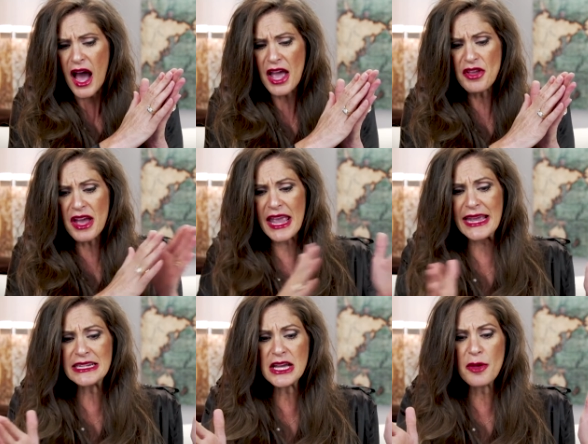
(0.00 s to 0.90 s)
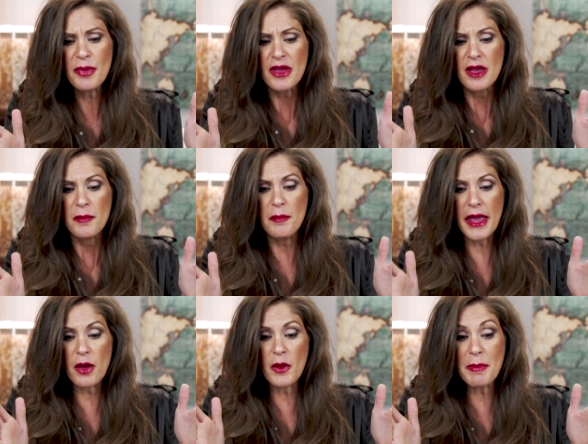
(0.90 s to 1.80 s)

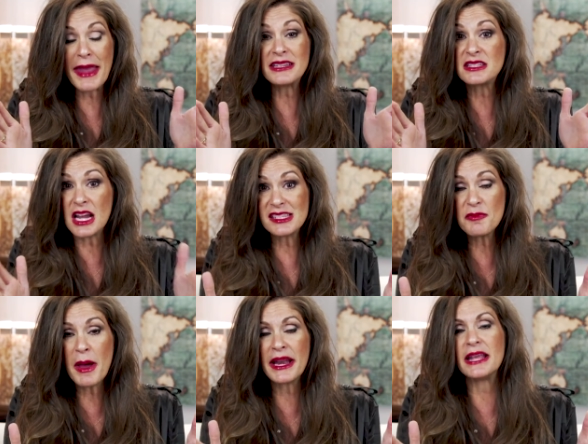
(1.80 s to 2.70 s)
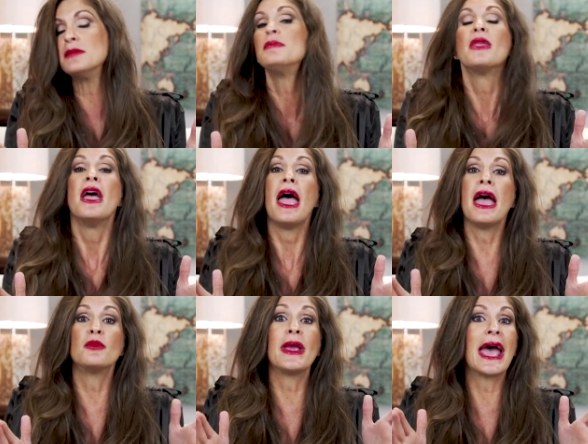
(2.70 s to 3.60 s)
we made tons of money,
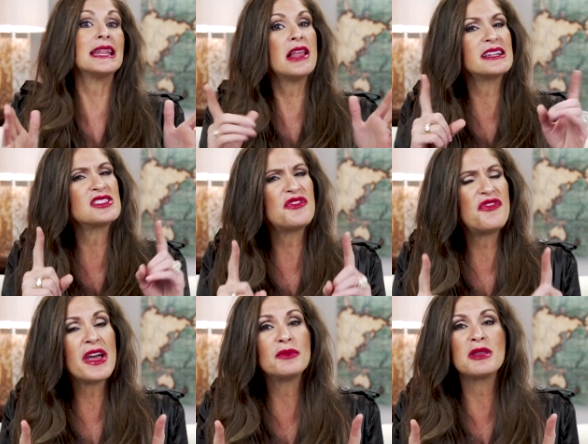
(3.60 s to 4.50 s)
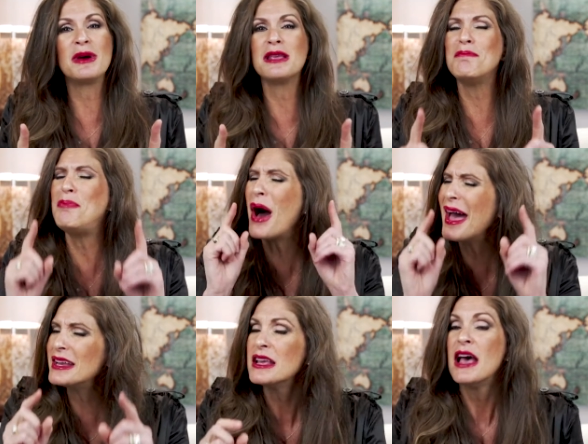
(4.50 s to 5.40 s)
And we had lots of fun with the money,
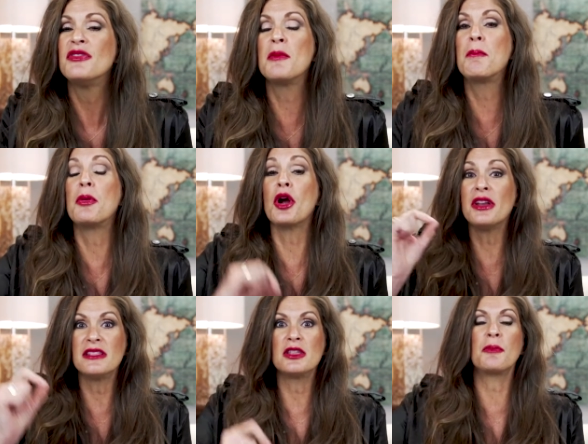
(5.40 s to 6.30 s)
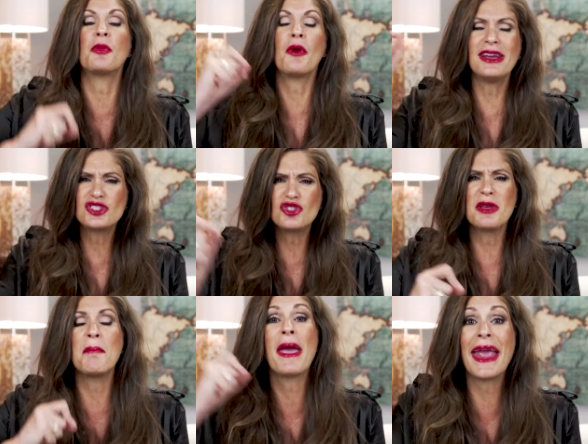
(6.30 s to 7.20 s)
but the burden, the pressure,
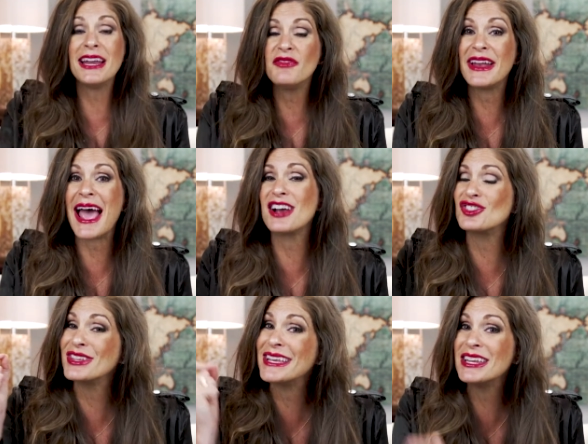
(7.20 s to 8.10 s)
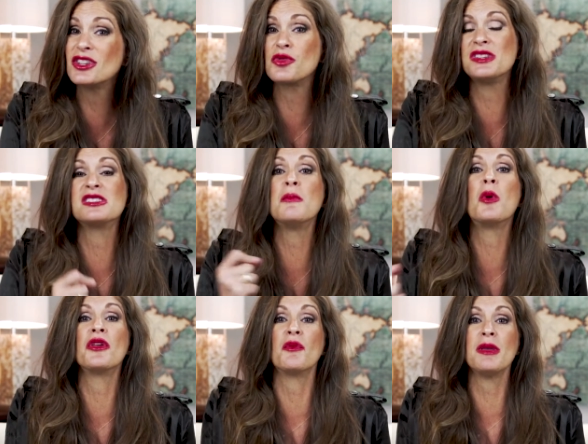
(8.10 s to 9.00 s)
the pain of it actually increased the
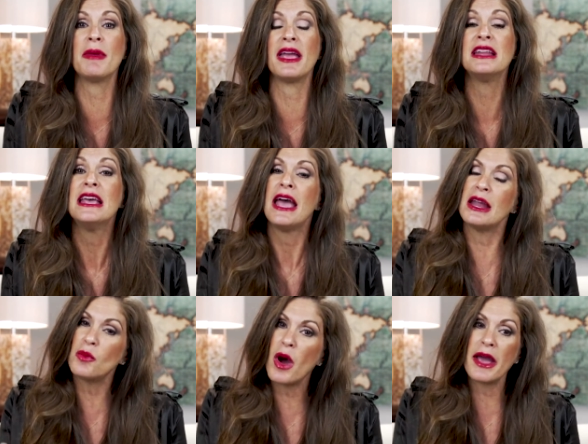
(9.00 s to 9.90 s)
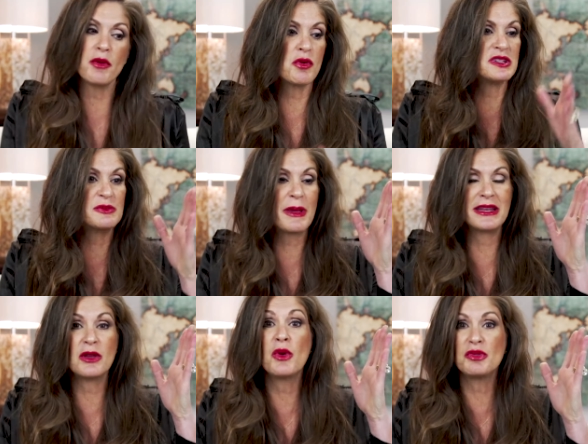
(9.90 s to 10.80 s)
more that we made and why we were
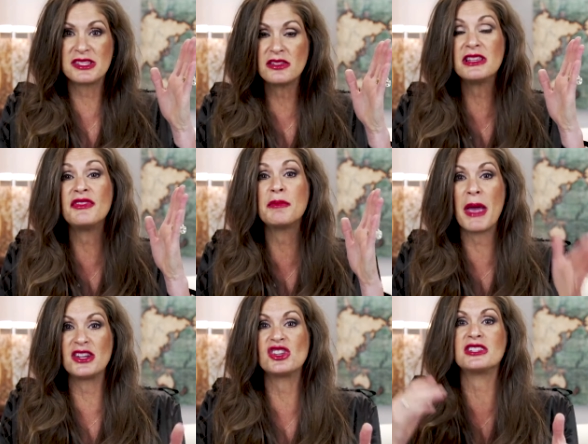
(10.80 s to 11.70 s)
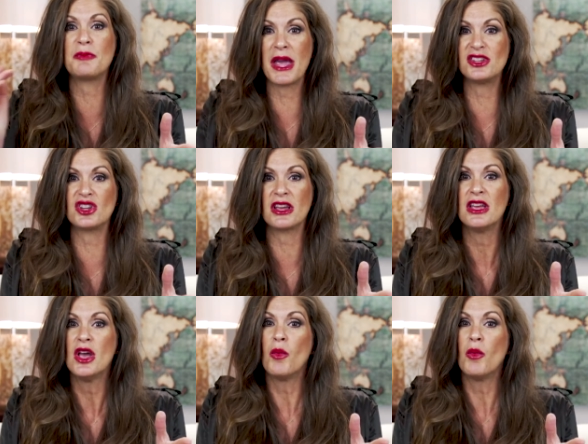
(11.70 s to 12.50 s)
spending. We were still living paycheck to paycheck.